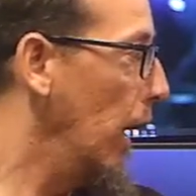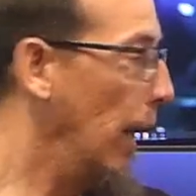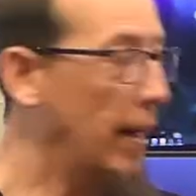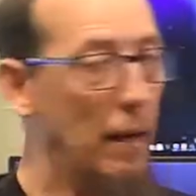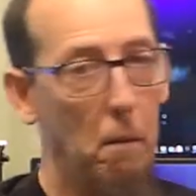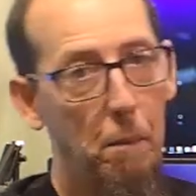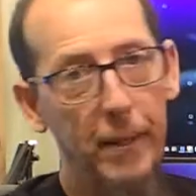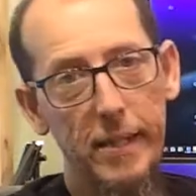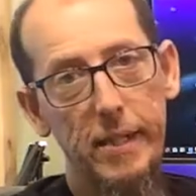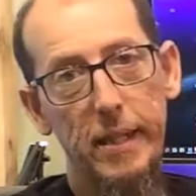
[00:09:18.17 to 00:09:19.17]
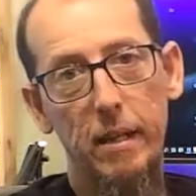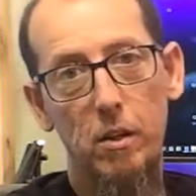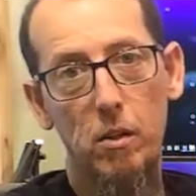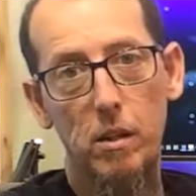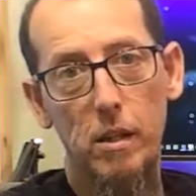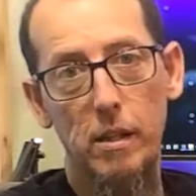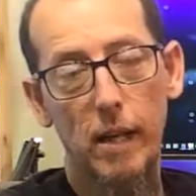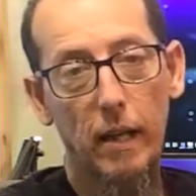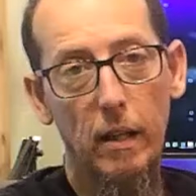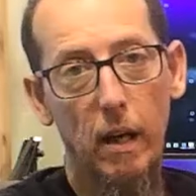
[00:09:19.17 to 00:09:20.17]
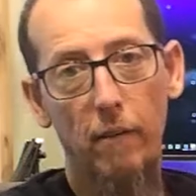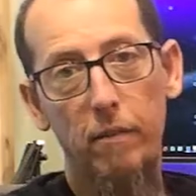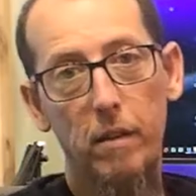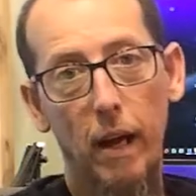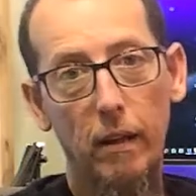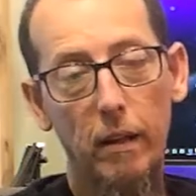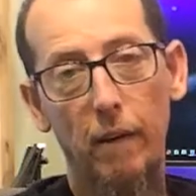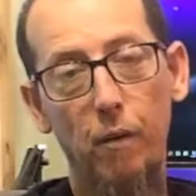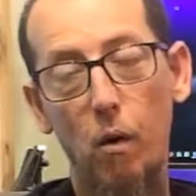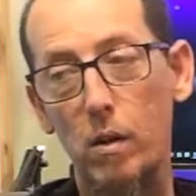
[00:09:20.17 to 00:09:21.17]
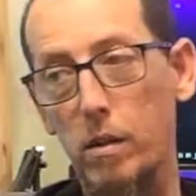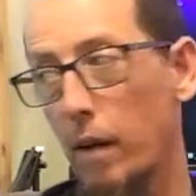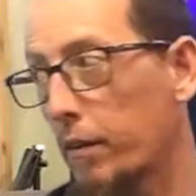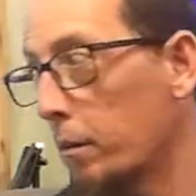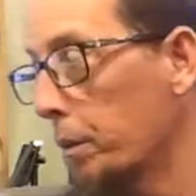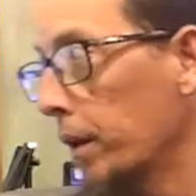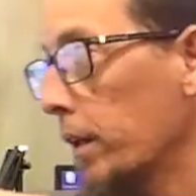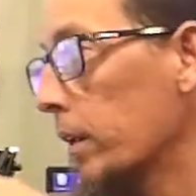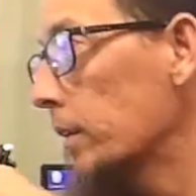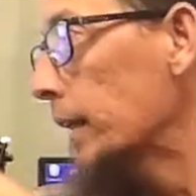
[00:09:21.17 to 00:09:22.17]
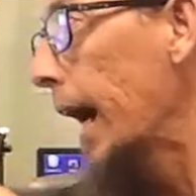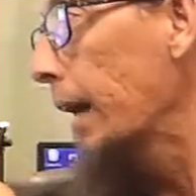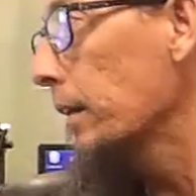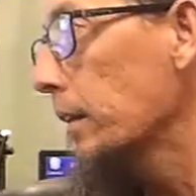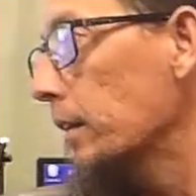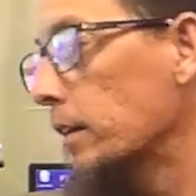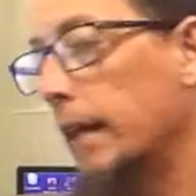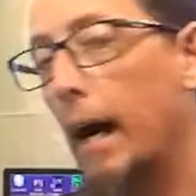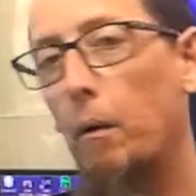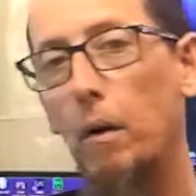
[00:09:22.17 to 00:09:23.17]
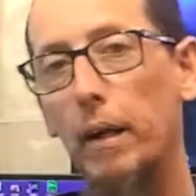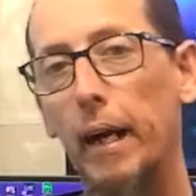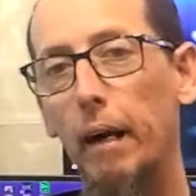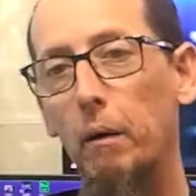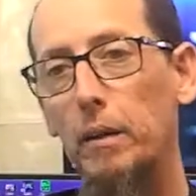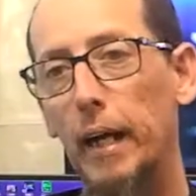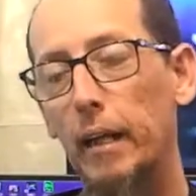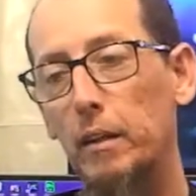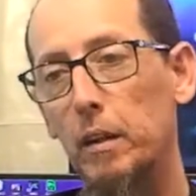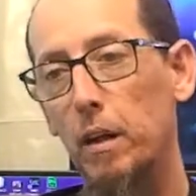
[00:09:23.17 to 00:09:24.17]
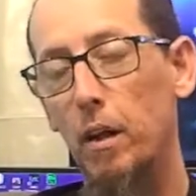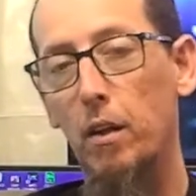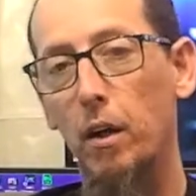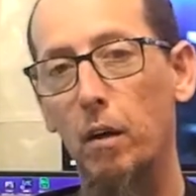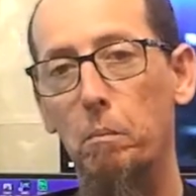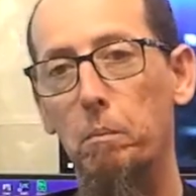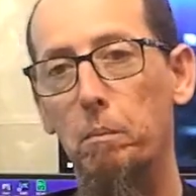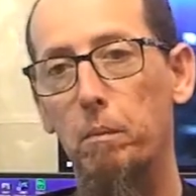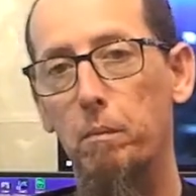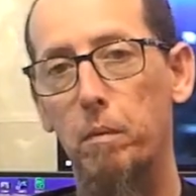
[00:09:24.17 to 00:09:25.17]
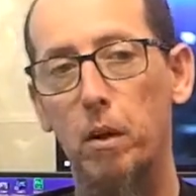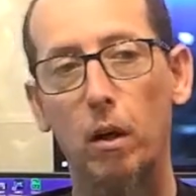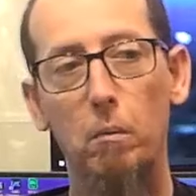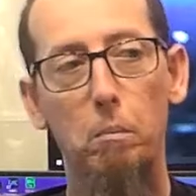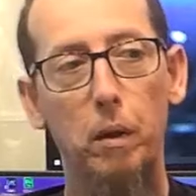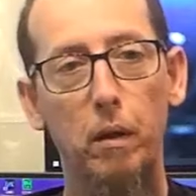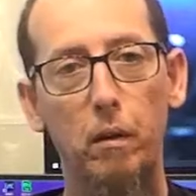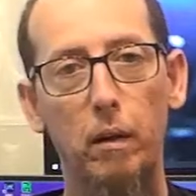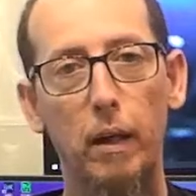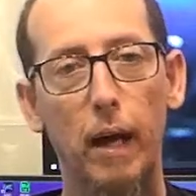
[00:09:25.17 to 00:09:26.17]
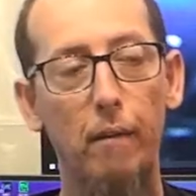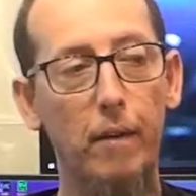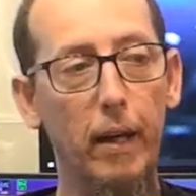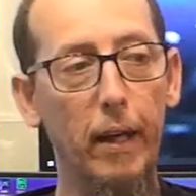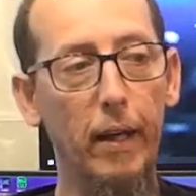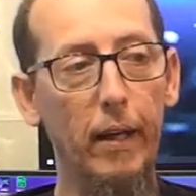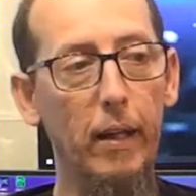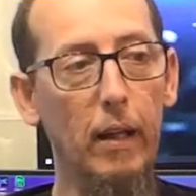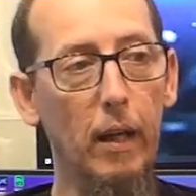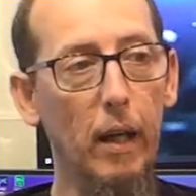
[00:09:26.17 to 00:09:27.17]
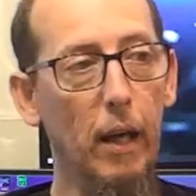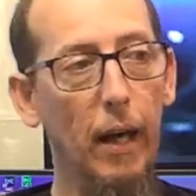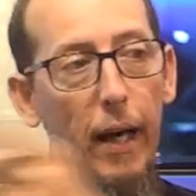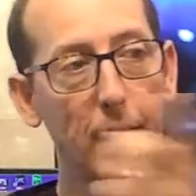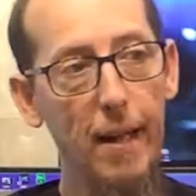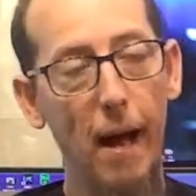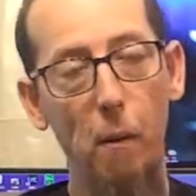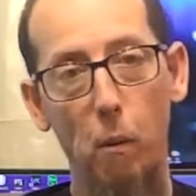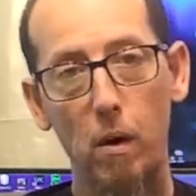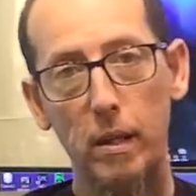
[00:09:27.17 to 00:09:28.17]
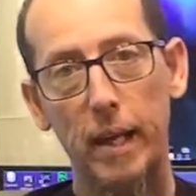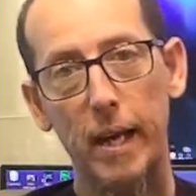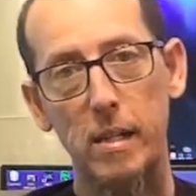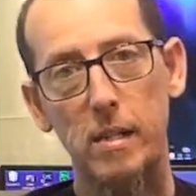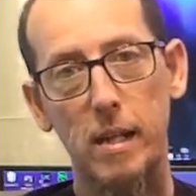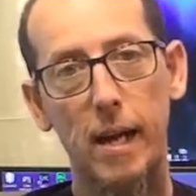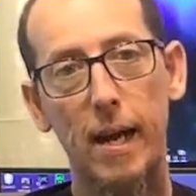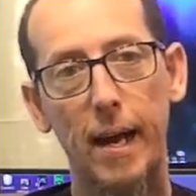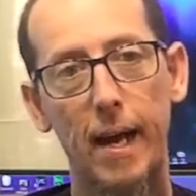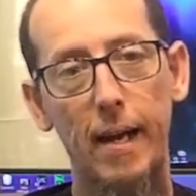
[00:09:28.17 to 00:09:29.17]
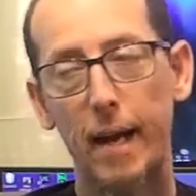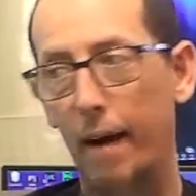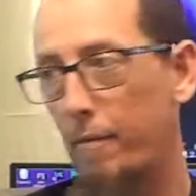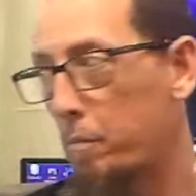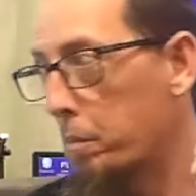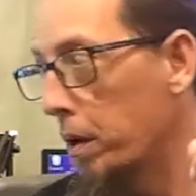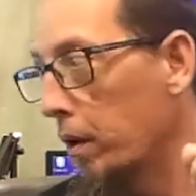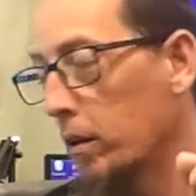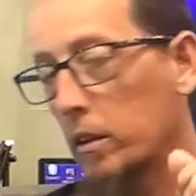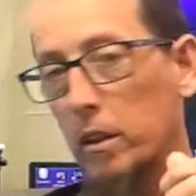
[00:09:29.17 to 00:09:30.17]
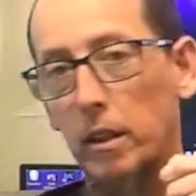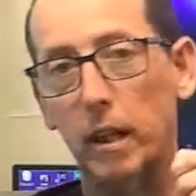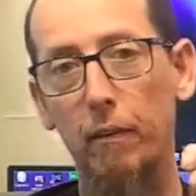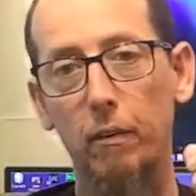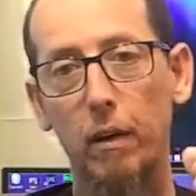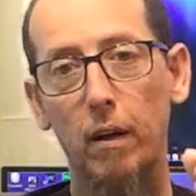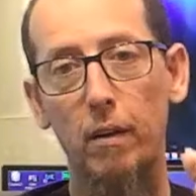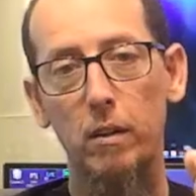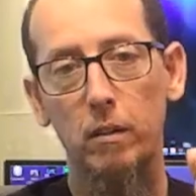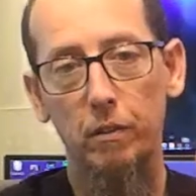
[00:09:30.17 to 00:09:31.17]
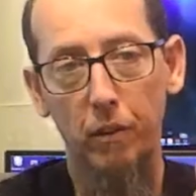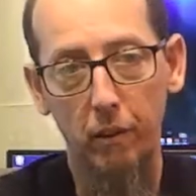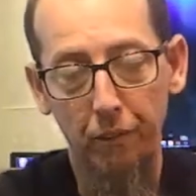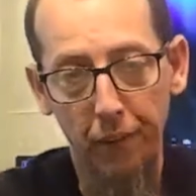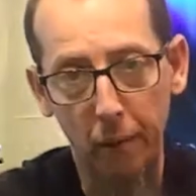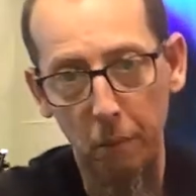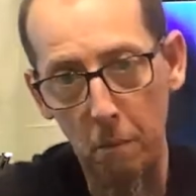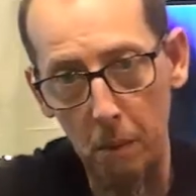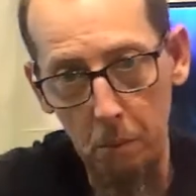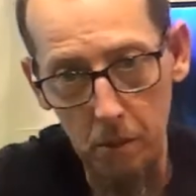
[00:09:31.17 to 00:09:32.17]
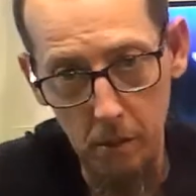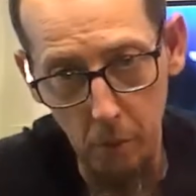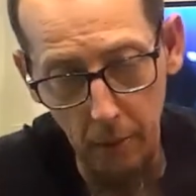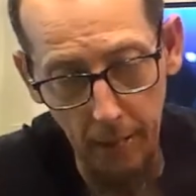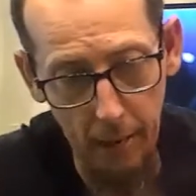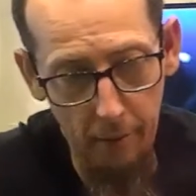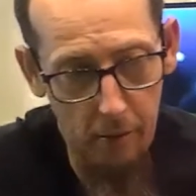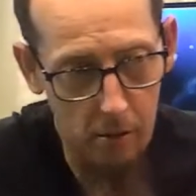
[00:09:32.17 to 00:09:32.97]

I'm a PC enthusiast. I've always loved computers. That one there was actually the third build that I did in that one case that I had. I've built several others for family members or what have you.